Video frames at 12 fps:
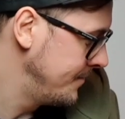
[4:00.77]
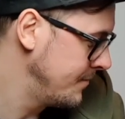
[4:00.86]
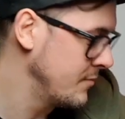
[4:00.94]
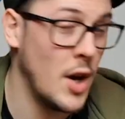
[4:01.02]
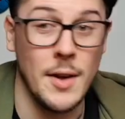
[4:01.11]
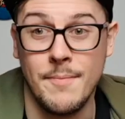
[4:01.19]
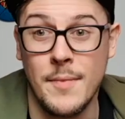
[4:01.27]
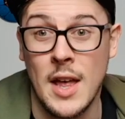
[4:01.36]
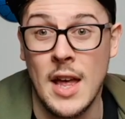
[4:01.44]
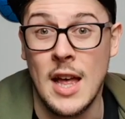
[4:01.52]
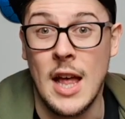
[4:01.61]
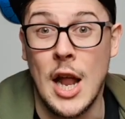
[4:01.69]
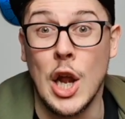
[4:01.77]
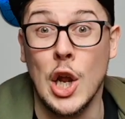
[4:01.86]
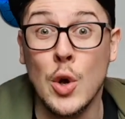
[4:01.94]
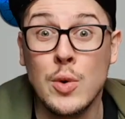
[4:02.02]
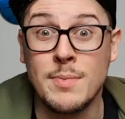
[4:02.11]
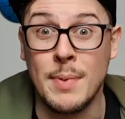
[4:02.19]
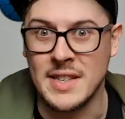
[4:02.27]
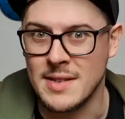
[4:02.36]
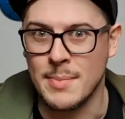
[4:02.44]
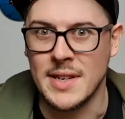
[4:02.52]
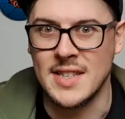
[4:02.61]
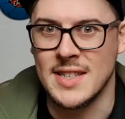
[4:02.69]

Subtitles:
Right, loose bits and pieces